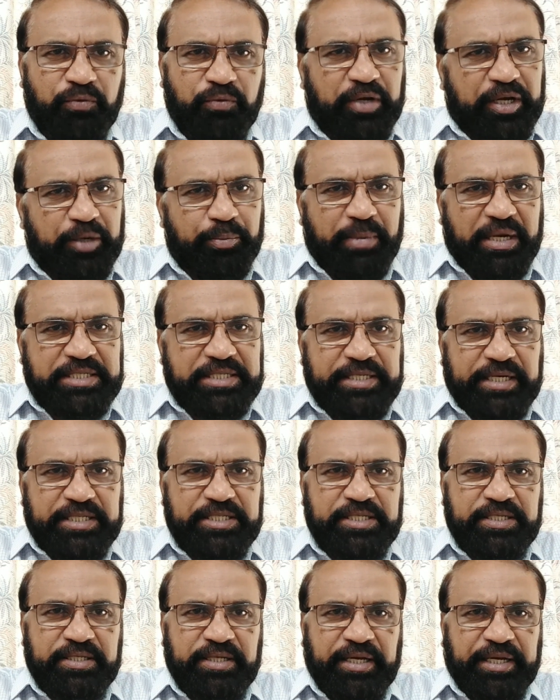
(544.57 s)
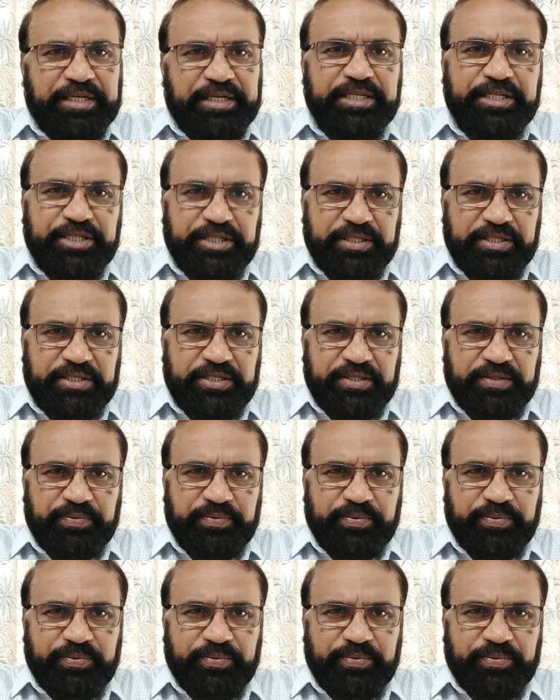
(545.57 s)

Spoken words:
were massless entities.